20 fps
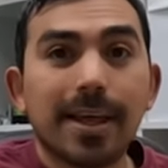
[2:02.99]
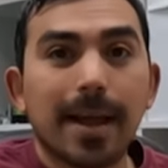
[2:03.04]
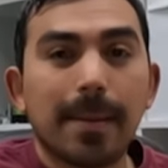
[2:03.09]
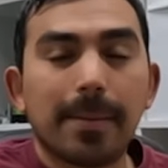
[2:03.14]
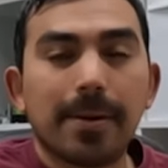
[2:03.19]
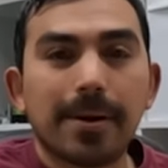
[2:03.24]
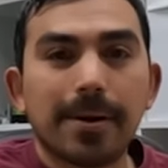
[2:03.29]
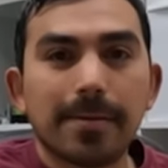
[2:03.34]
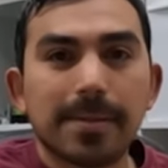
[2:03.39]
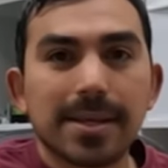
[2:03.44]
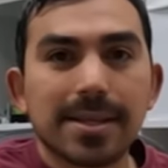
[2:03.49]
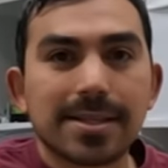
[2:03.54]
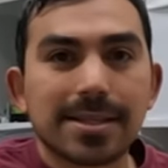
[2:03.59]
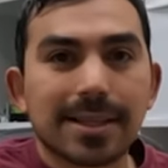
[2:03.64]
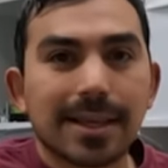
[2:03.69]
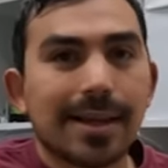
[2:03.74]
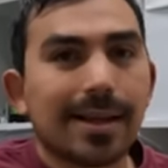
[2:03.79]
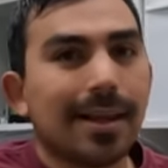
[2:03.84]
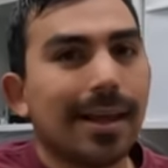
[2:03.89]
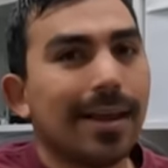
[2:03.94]
that
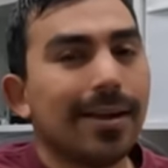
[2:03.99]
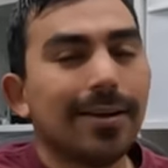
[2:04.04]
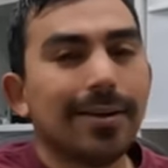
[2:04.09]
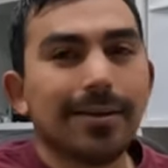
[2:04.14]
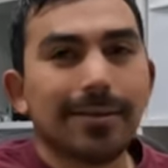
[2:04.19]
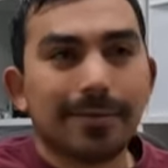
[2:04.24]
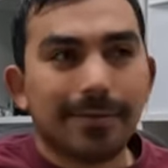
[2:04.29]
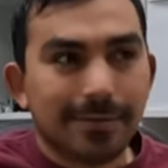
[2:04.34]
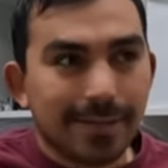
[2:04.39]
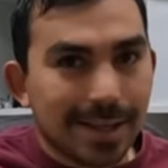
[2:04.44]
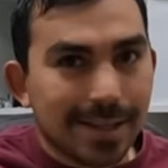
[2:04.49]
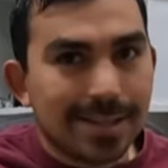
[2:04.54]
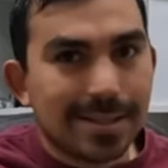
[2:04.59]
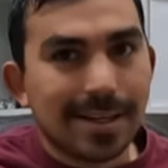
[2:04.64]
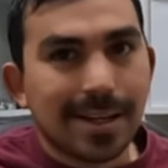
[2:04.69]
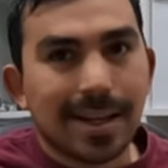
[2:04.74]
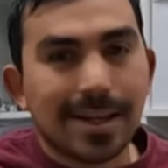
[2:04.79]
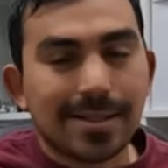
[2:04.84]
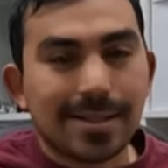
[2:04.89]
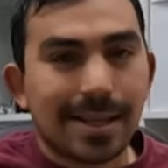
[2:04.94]
purpose. Like I know
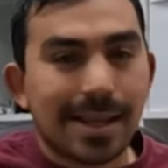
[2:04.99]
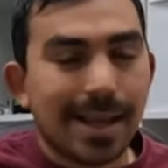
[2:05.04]
Hampton Hines